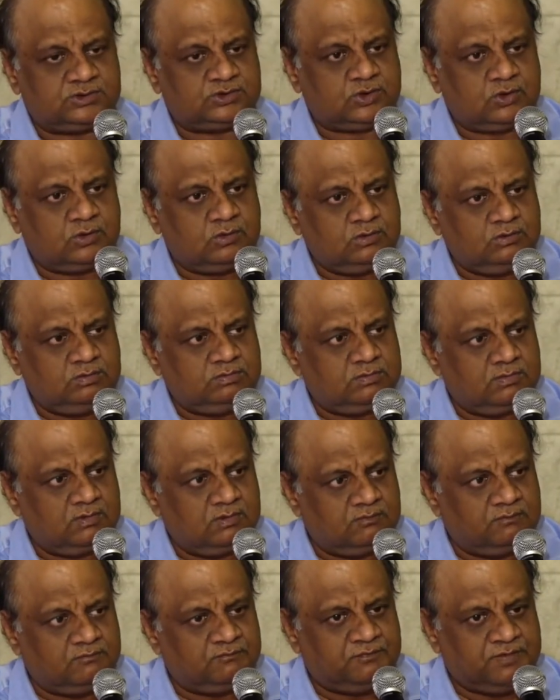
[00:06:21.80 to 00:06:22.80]
So
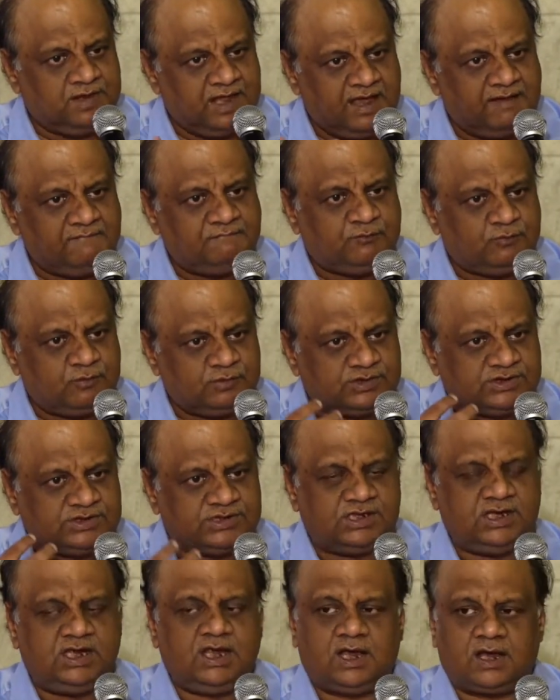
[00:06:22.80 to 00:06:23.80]
we have to
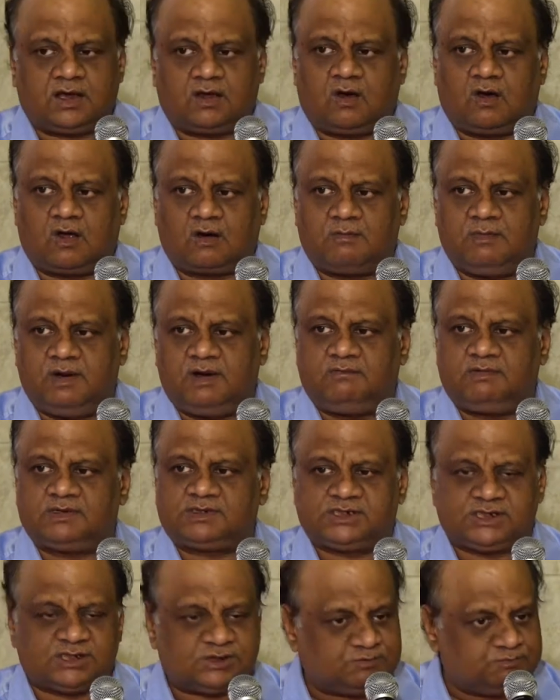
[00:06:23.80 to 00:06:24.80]
see a government
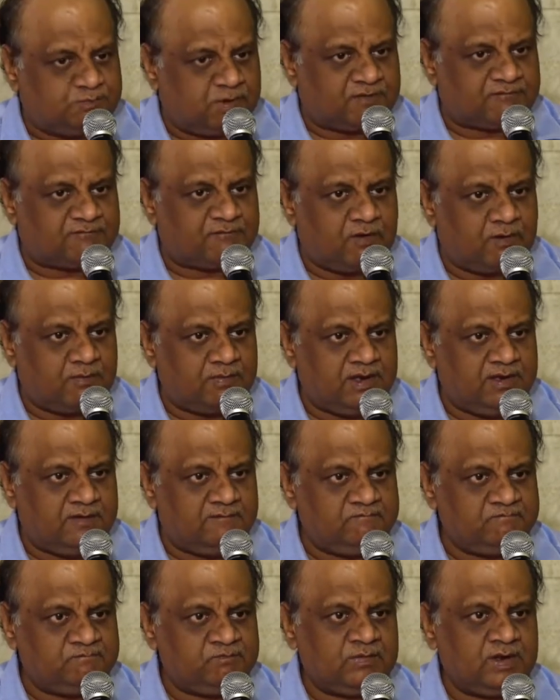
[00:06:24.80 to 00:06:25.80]
which is performing,
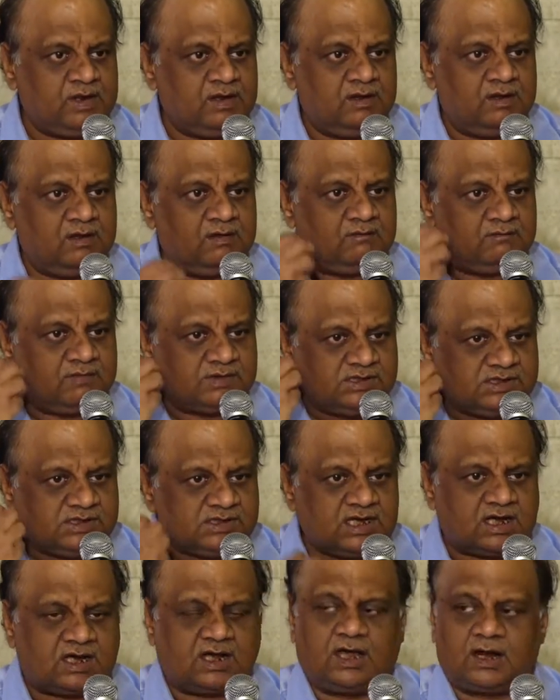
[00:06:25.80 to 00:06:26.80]
which is
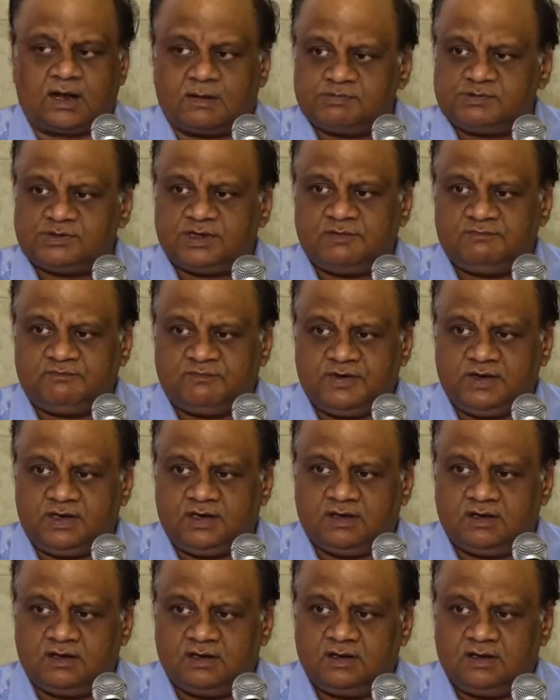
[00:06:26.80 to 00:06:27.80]
a corruption free.
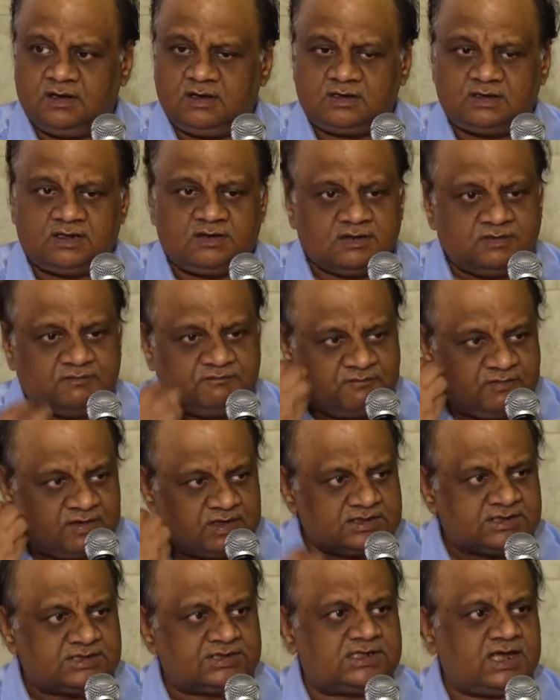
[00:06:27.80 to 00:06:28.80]
the
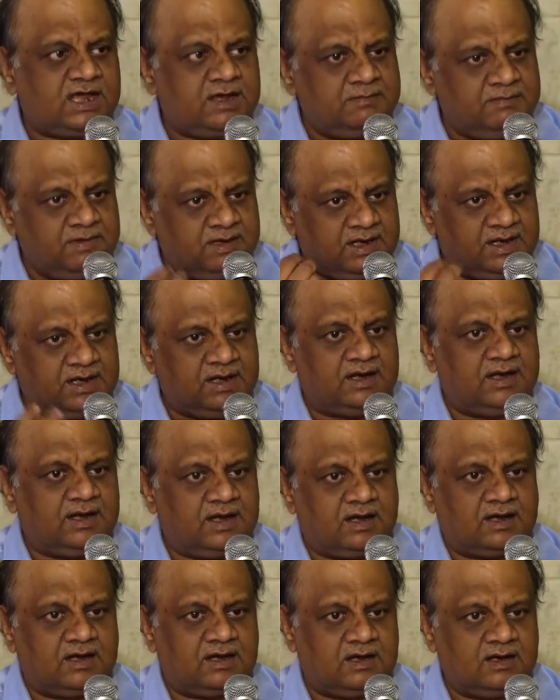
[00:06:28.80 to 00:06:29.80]
first time in
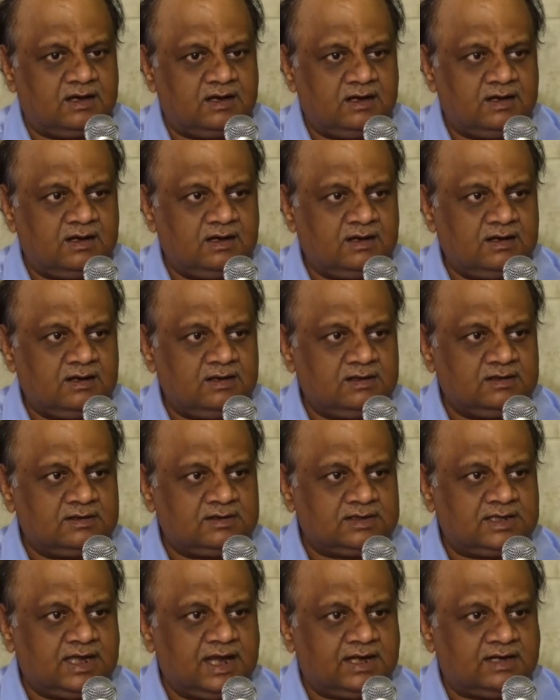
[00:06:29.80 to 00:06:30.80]
India
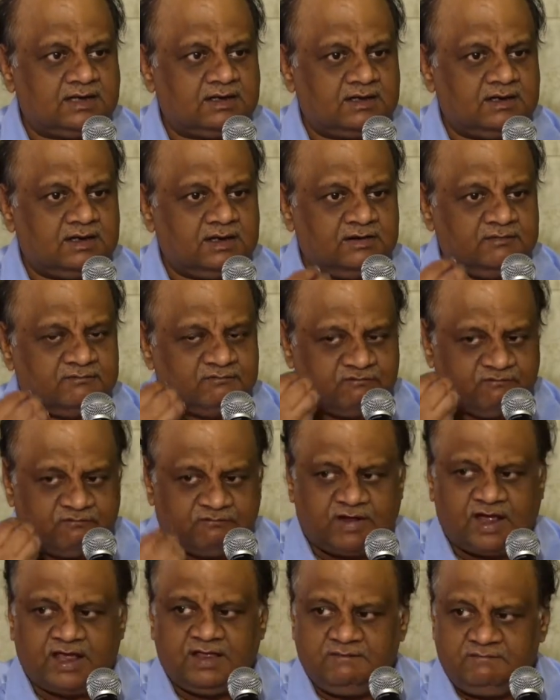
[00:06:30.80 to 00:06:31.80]
that in
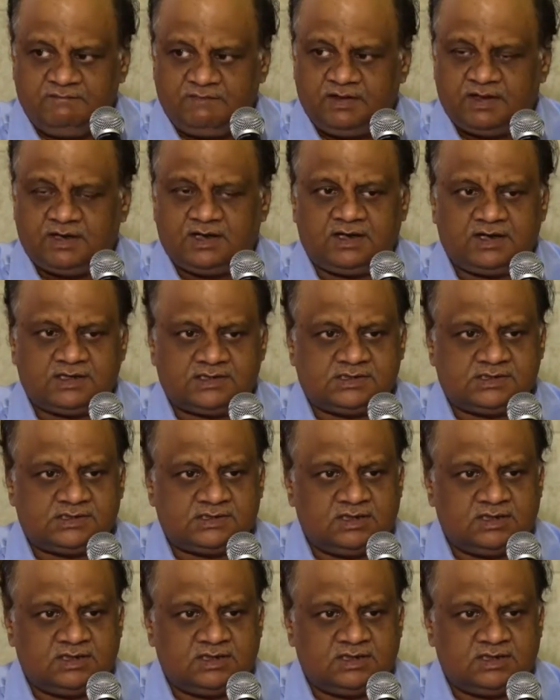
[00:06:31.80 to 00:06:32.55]
five years